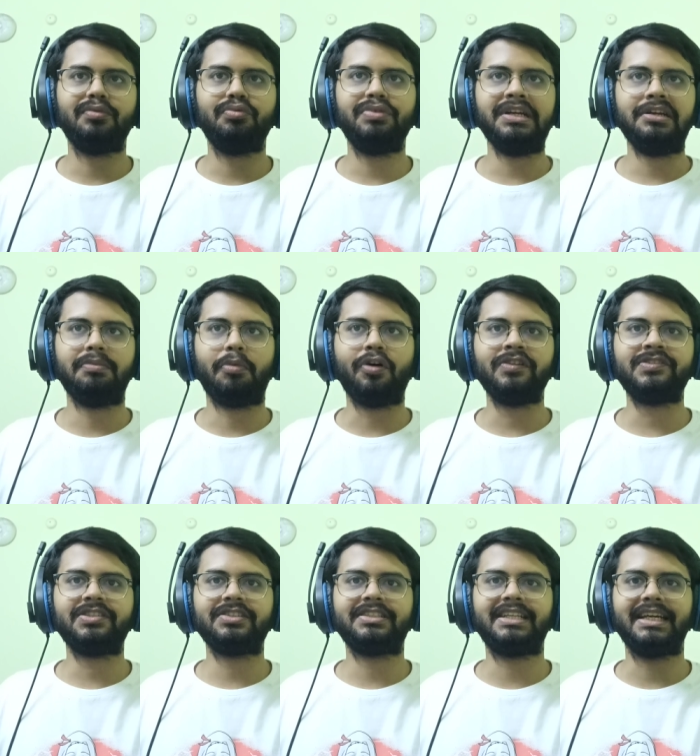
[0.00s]
weird
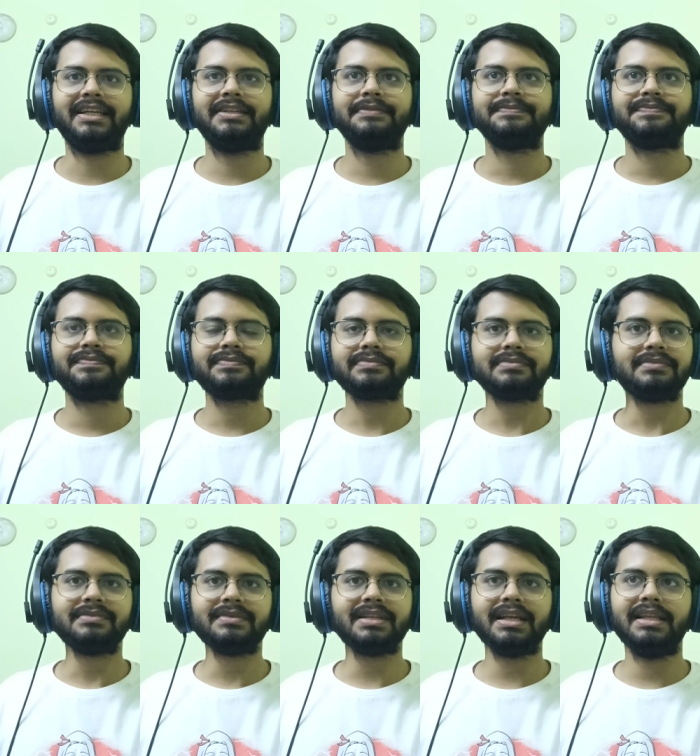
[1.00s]
monster thing
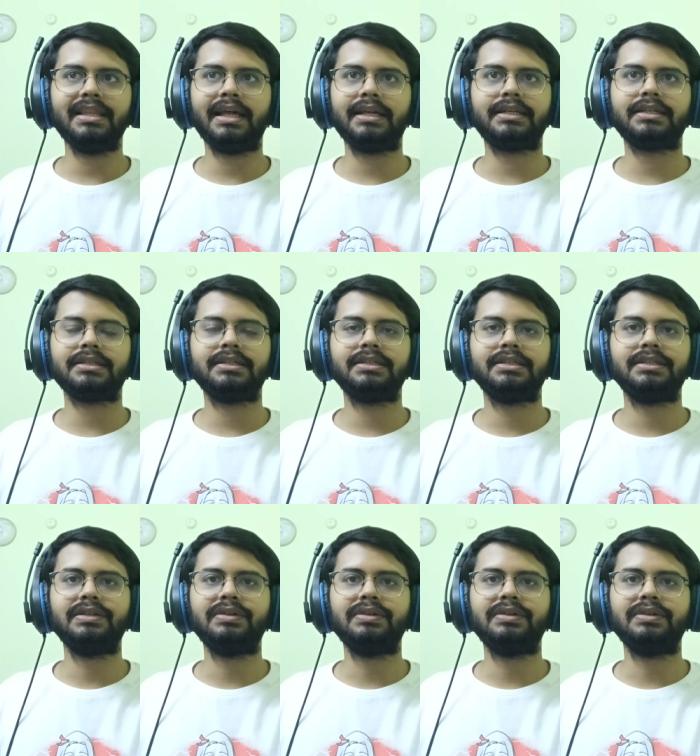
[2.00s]
that